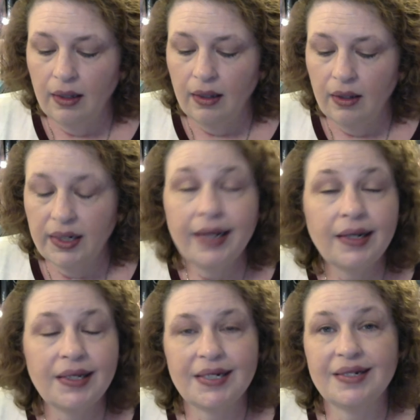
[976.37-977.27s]

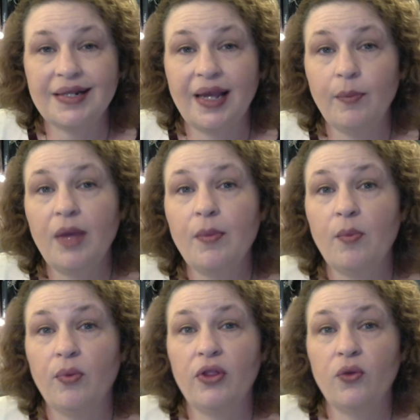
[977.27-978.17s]
Needless to say, me and my
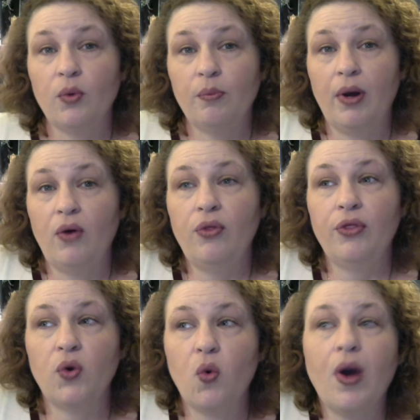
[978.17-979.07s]
brother were both
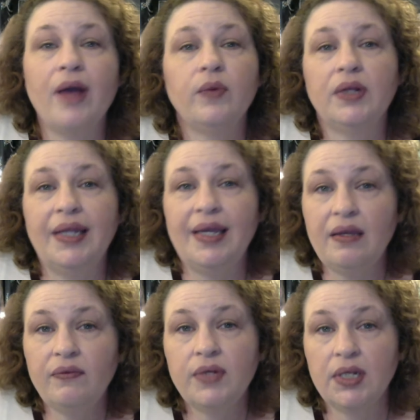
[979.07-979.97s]
quite
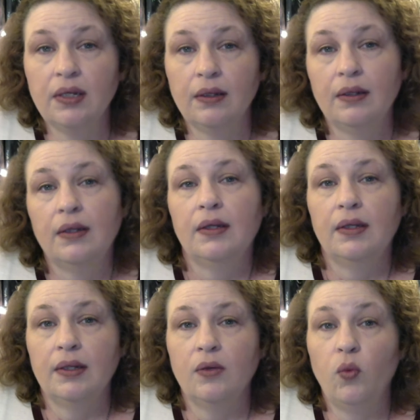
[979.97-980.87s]
relieved
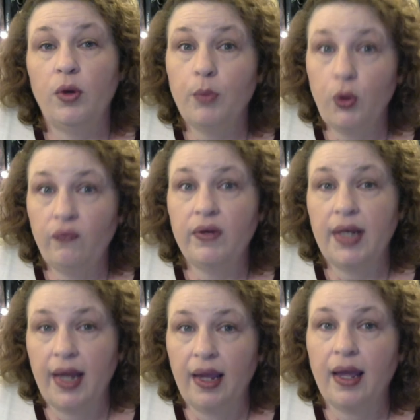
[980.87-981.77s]
when moving
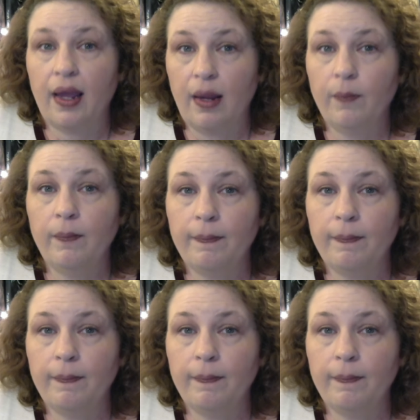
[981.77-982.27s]
day came.